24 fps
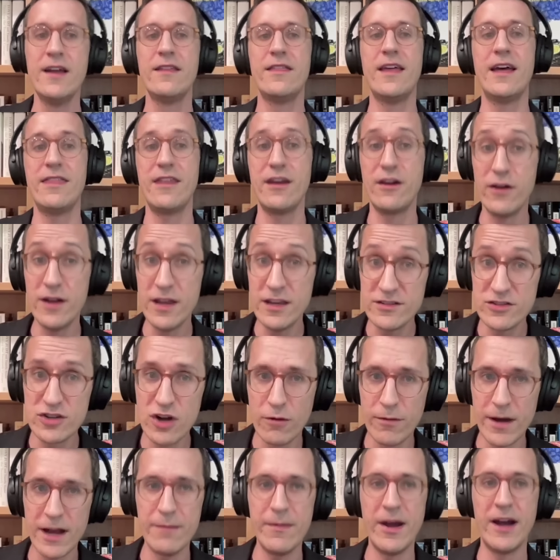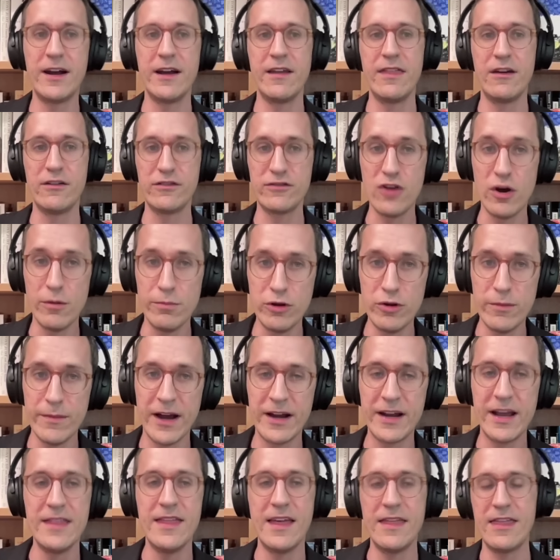that there is no red america there's no blue
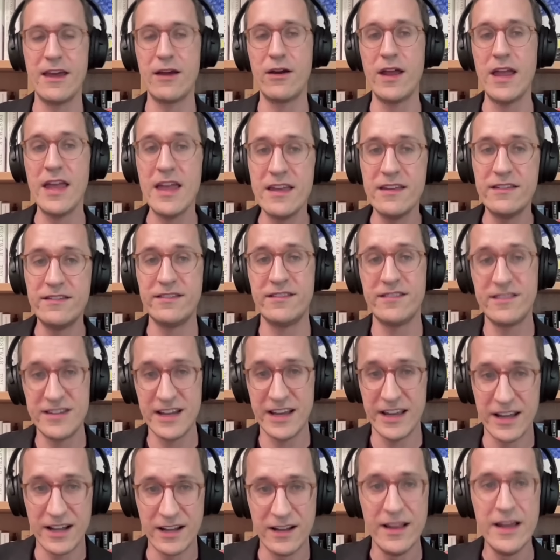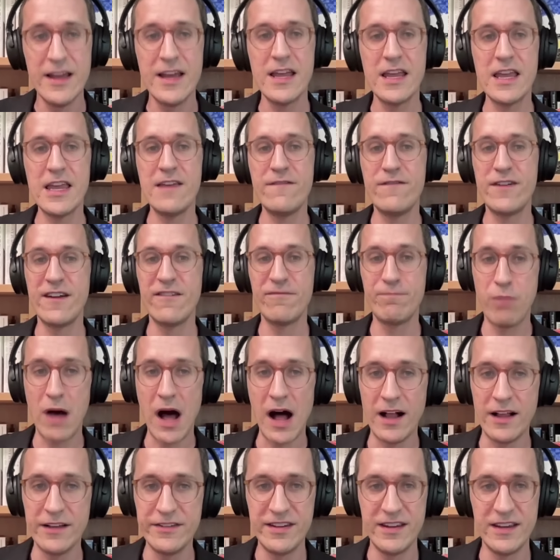america and that there is still even if
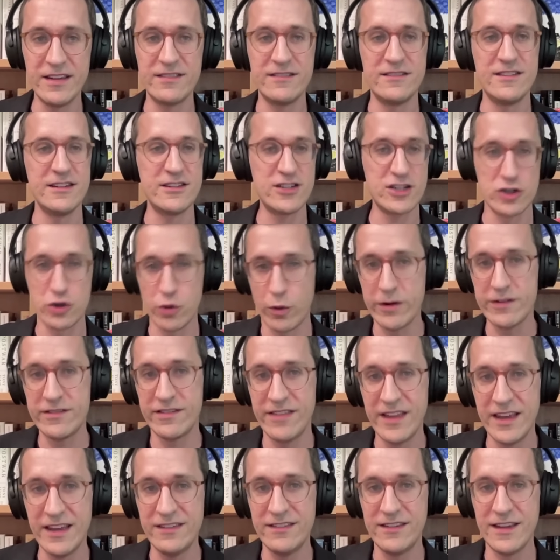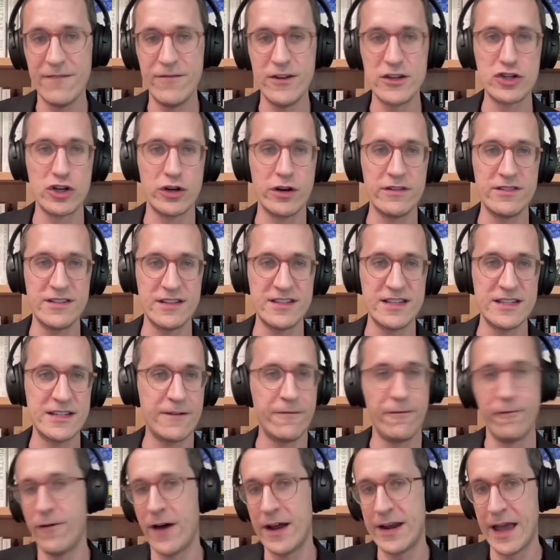politics distorts this if it turns us into
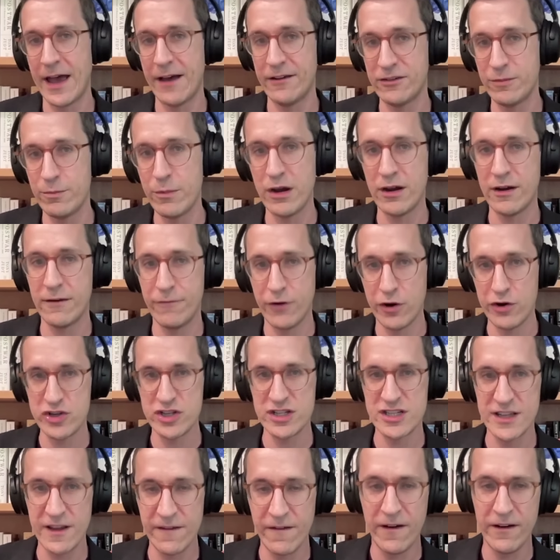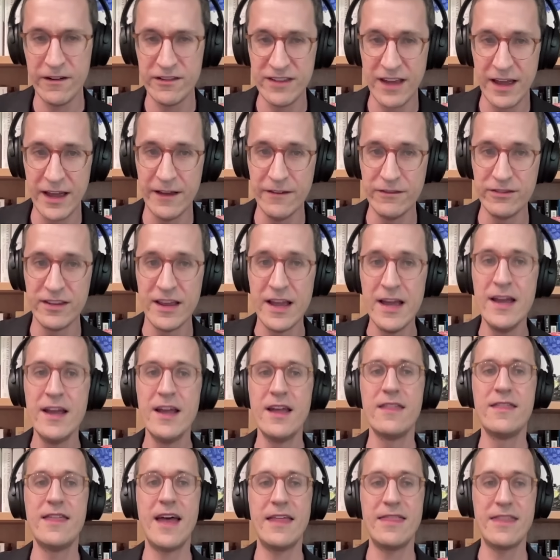funhouse mirror versions of ourselves
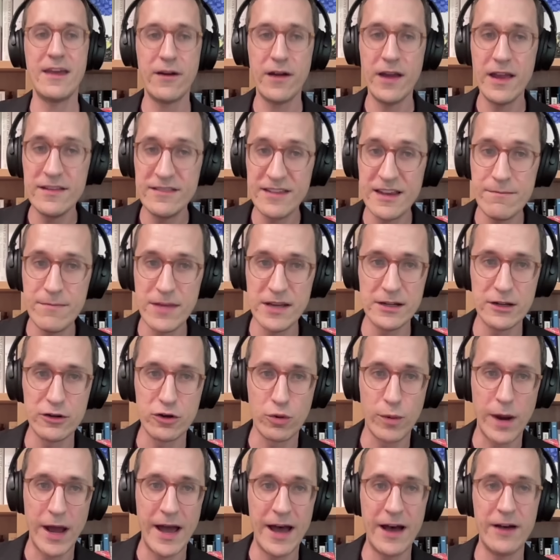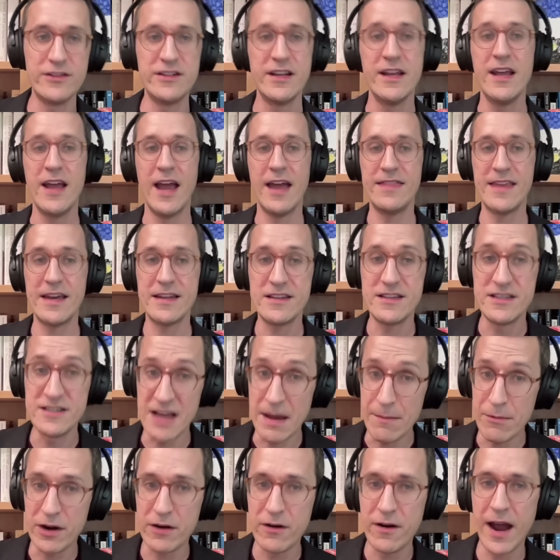that there is a middle ground and that
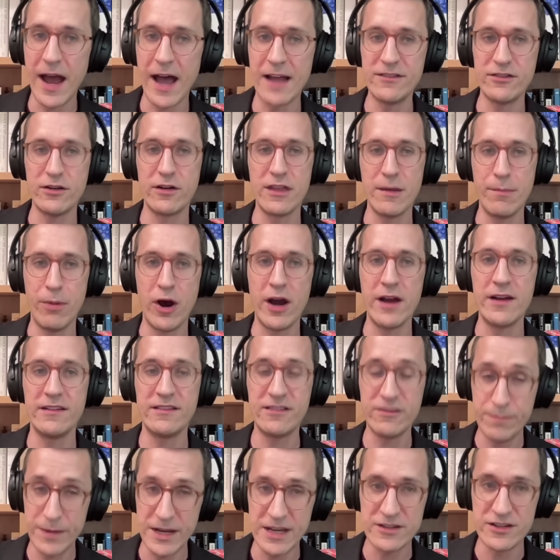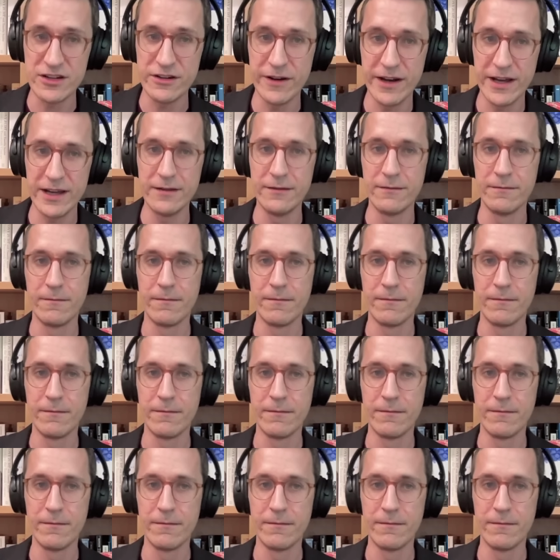democrats are the party to speak to it